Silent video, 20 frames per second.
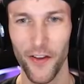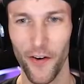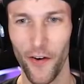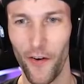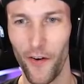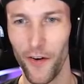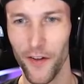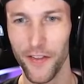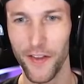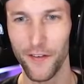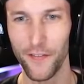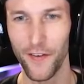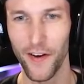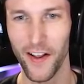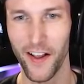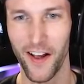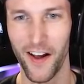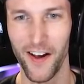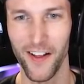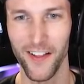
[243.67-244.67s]
They're all
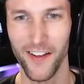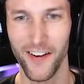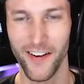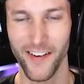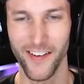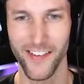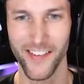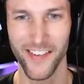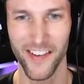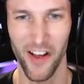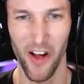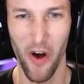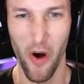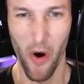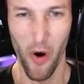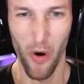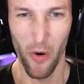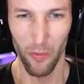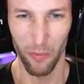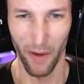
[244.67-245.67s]
different colors.
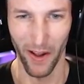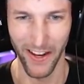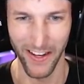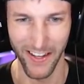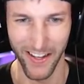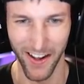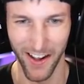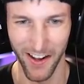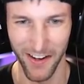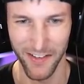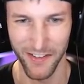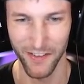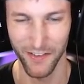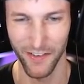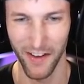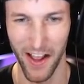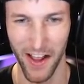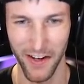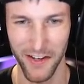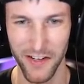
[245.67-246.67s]
Oh my gosh,
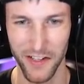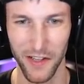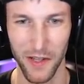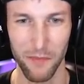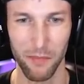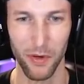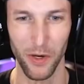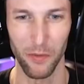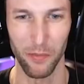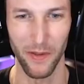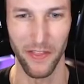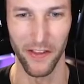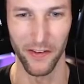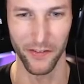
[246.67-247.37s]
there's actually poop